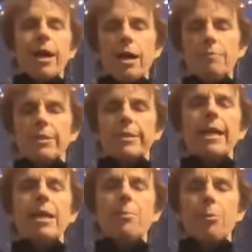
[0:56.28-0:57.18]
just to
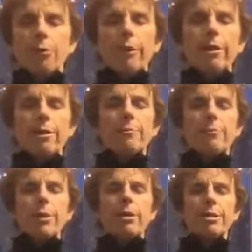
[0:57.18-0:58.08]
kind of
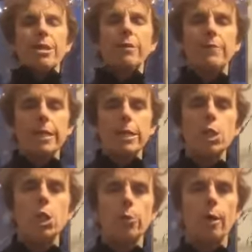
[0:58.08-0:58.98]
bring ourselves
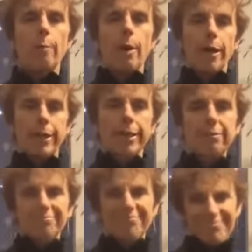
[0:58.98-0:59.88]
into our
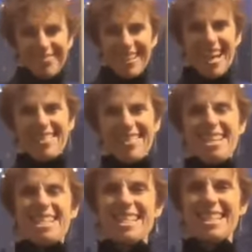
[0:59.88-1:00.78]
body at the
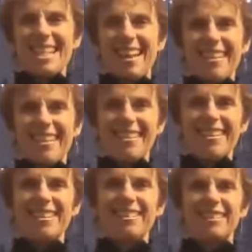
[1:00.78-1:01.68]
end of the day
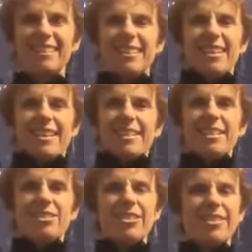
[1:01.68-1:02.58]
here.
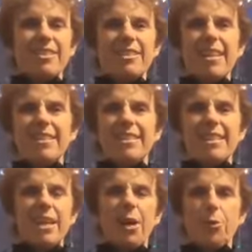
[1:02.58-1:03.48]
So just nice
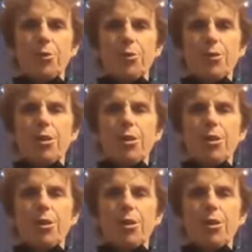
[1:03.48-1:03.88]
inhale through the